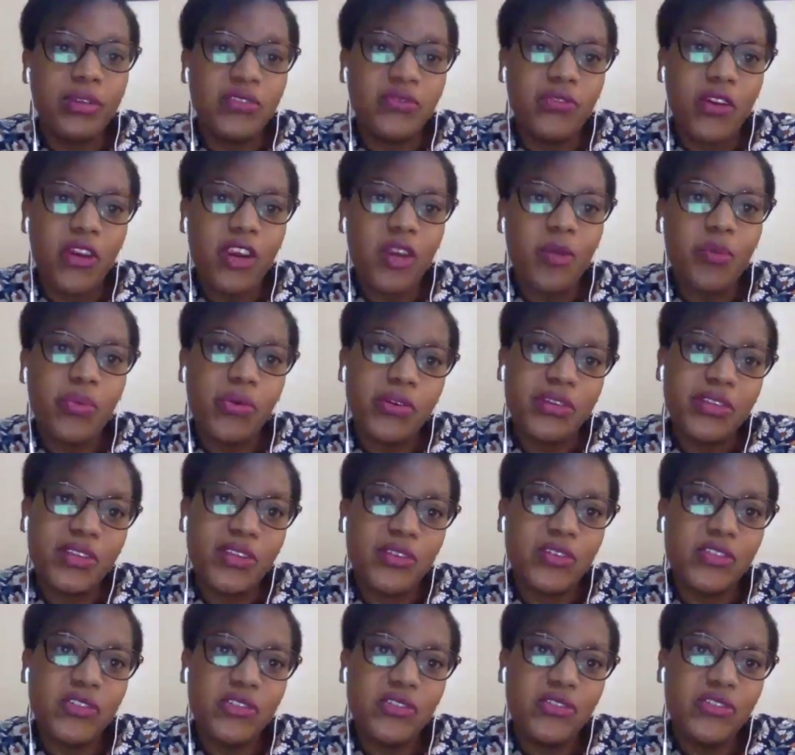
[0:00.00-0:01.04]
It's very
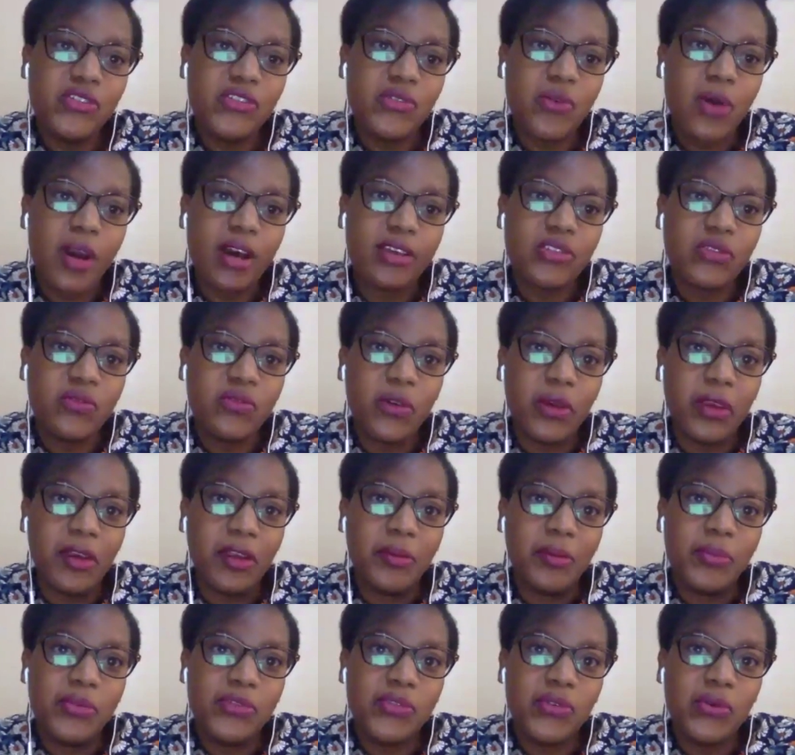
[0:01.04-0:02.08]
important to ask for
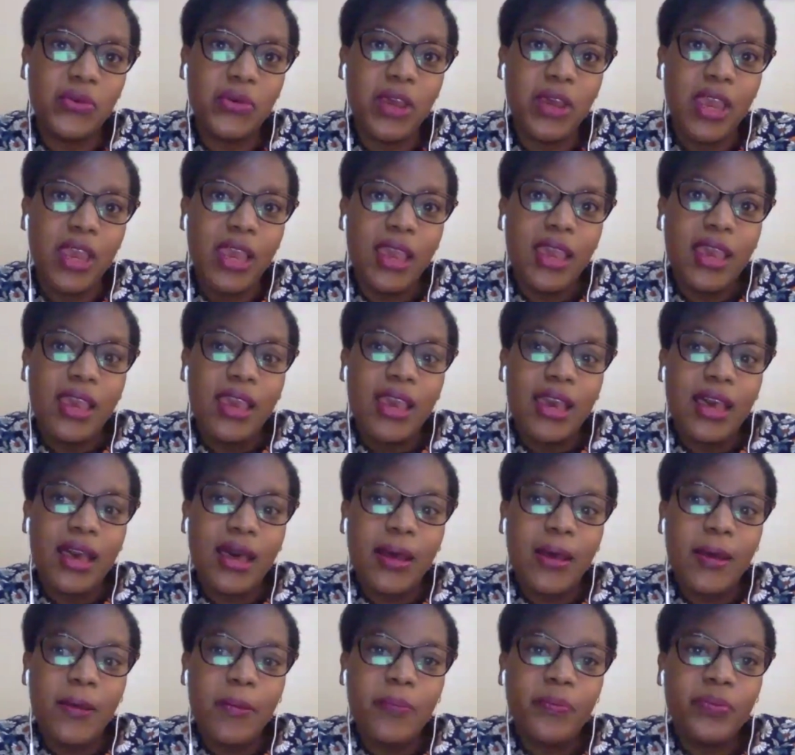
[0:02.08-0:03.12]
help. So
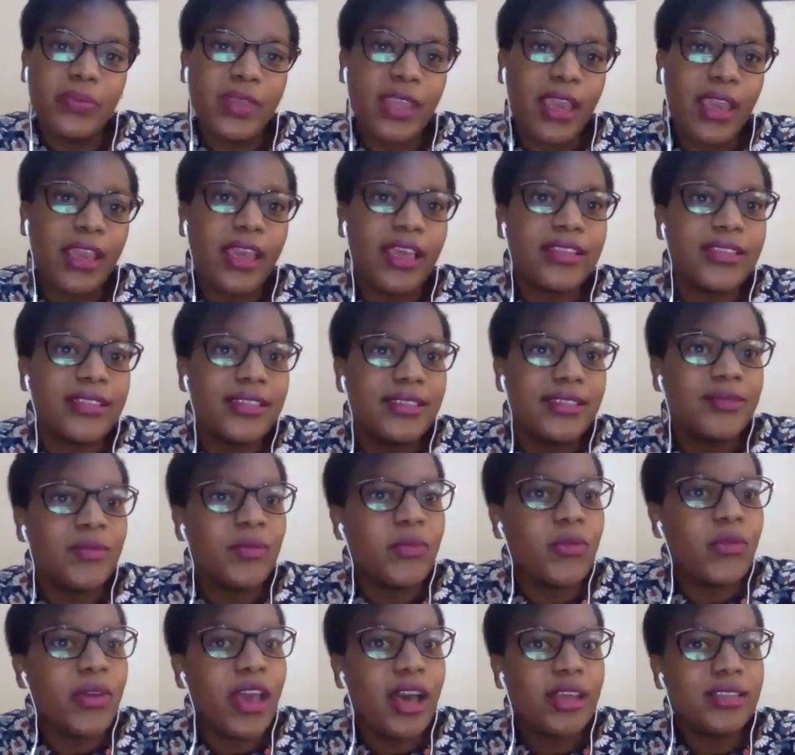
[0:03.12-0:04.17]
I guess
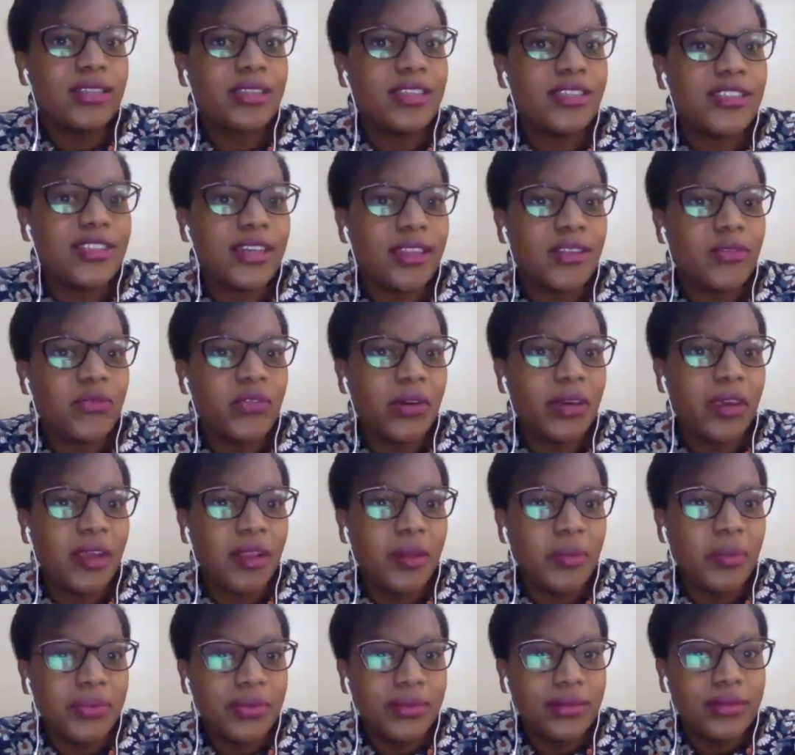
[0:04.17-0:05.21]
we ask each other for
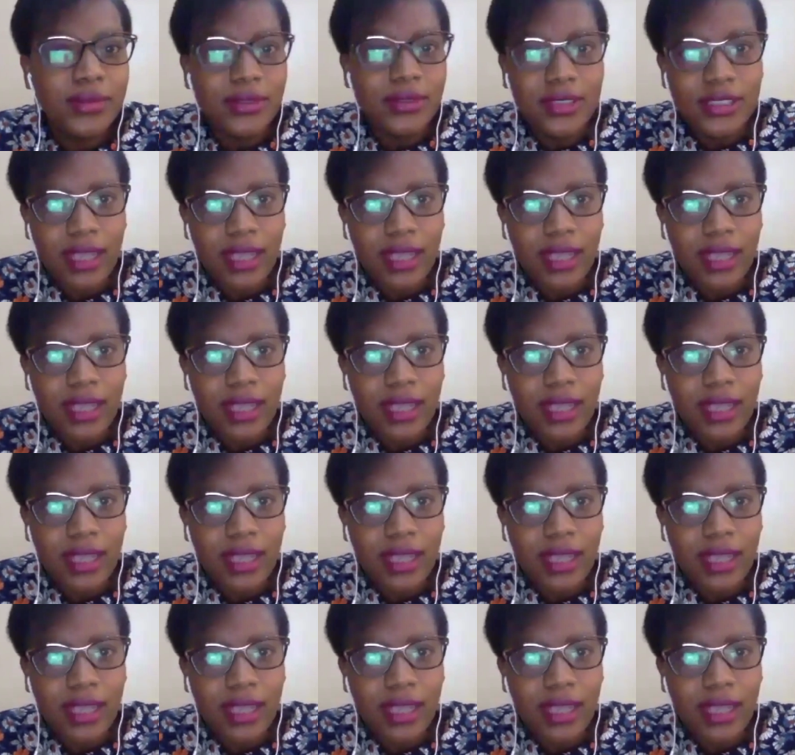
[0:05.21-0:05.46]
help.